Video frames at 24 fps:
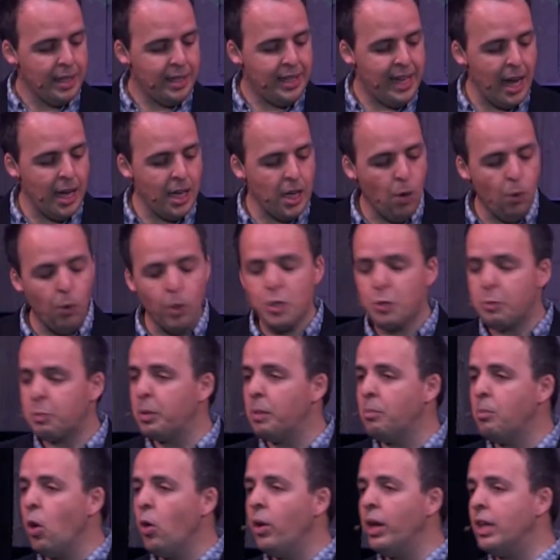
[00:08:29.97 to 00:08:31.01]
Daniel was
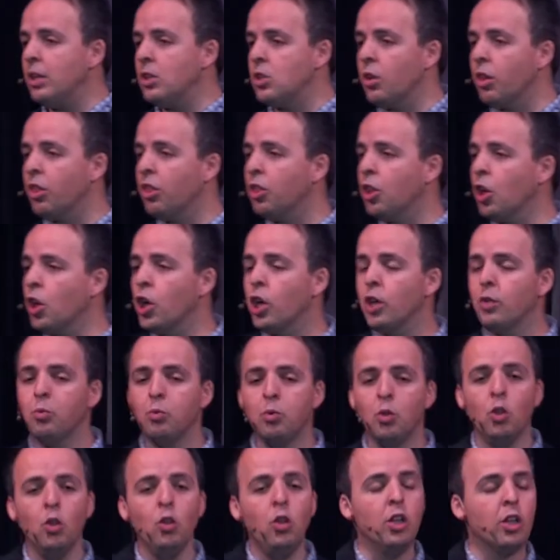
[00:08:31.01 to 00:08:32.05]
promoted to 3rd
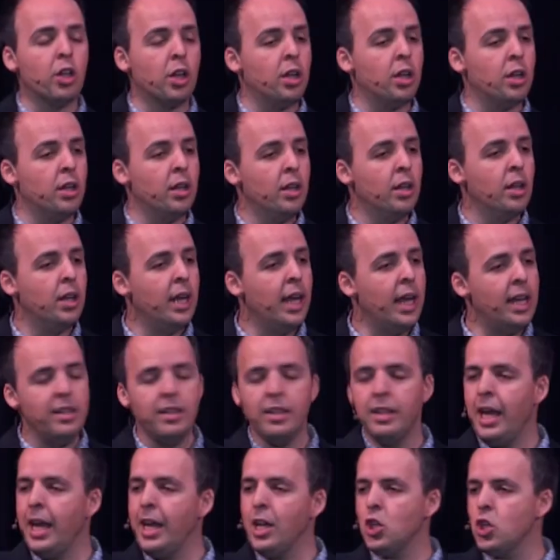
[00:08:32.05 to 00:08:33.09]
ruler in the
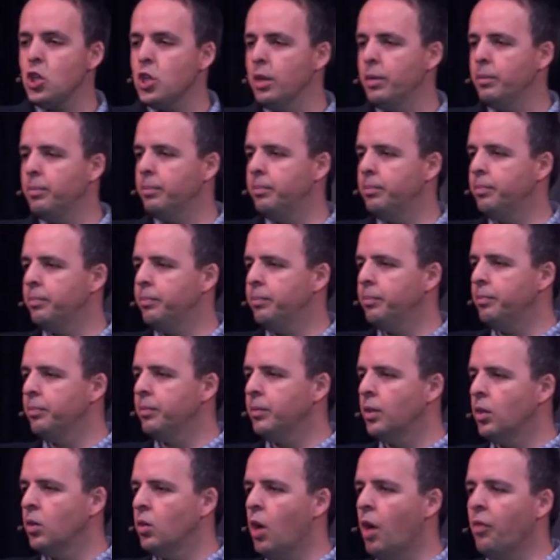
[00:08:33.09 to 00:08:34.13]
nation.
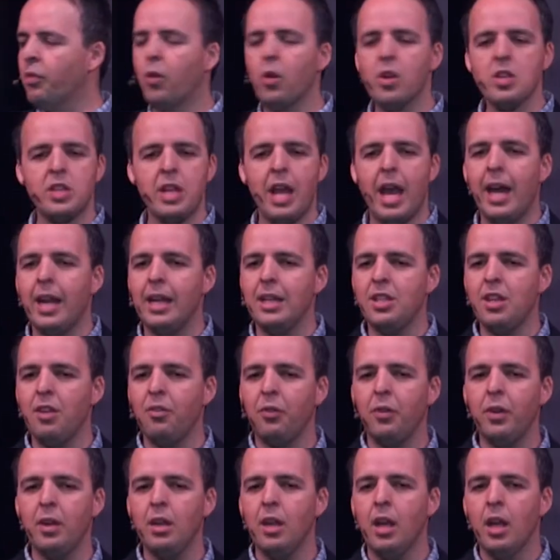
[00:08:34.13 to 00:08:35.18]
Of course, they had a
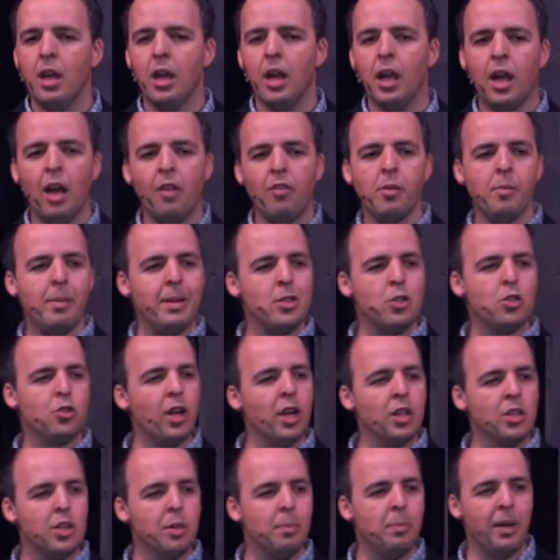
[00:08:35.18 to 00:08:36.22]
different government
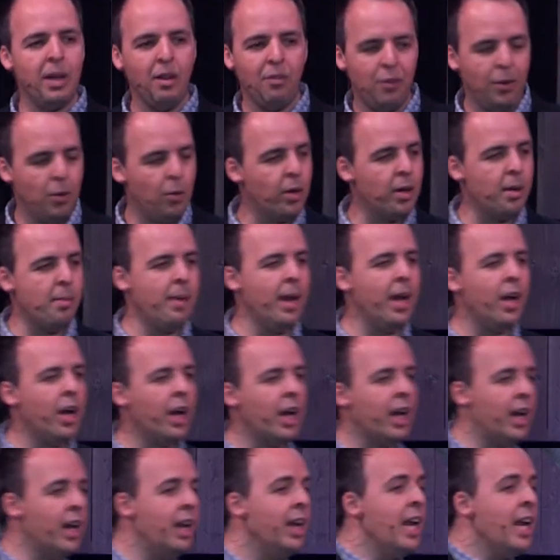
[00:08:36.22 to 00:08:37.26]
structure, but if it were
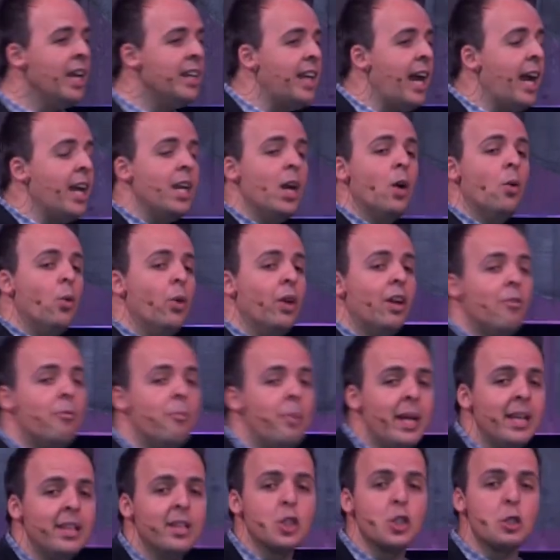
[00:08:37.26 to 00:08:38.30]
America, Daniel would have
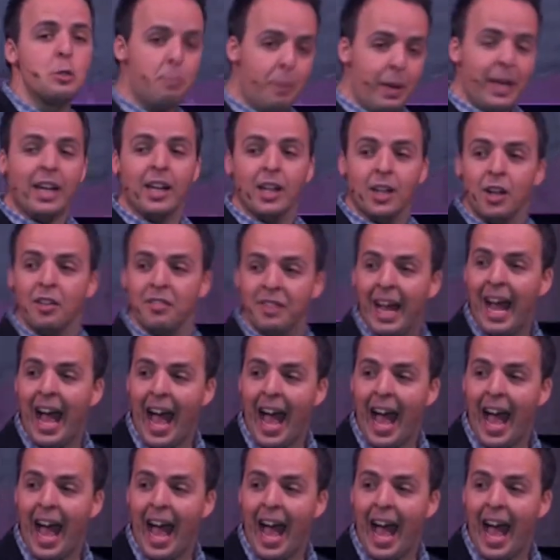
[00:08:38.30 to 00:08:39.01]
been the Speaker of the